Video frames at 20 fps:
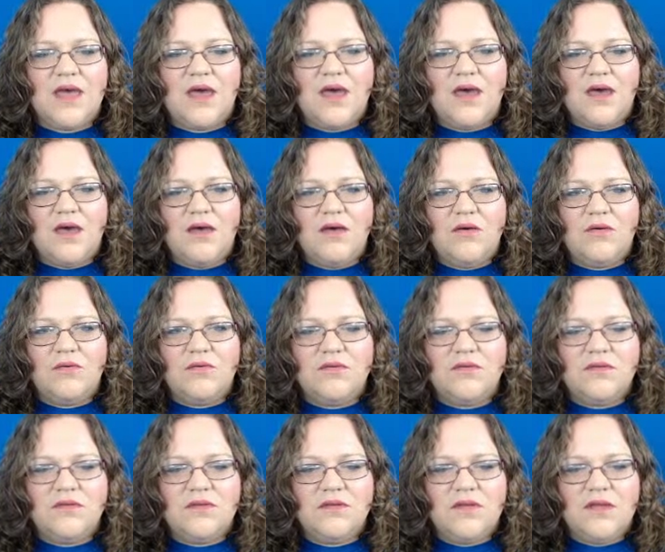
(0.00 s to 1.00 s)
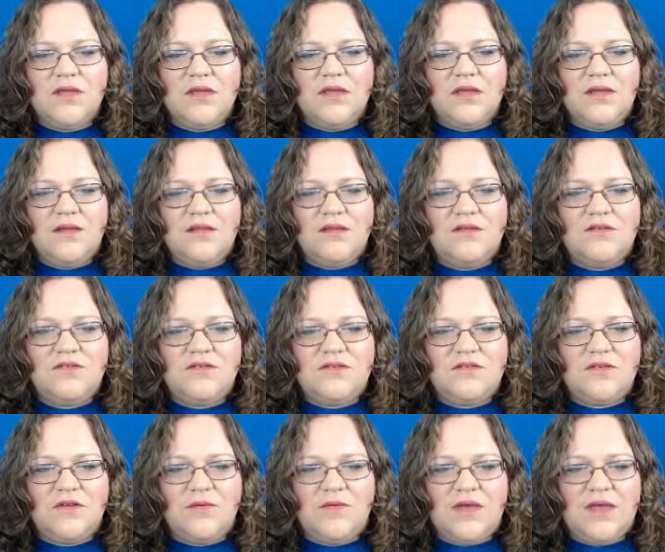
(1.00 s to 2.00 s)
out. Let's
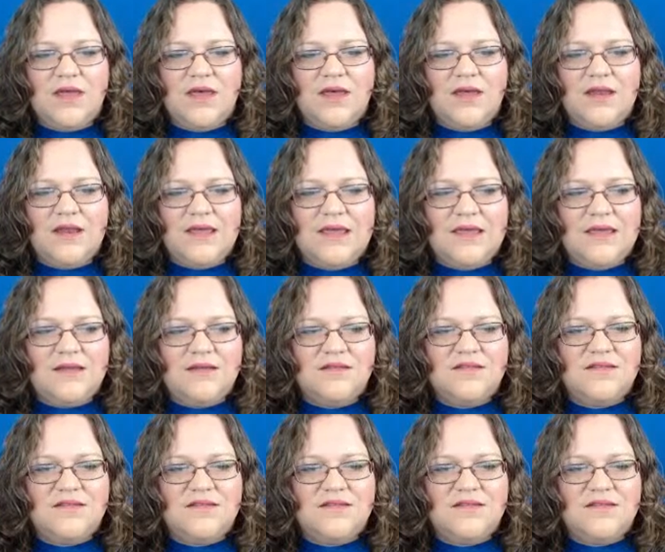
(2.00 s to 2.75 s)
just go ahead and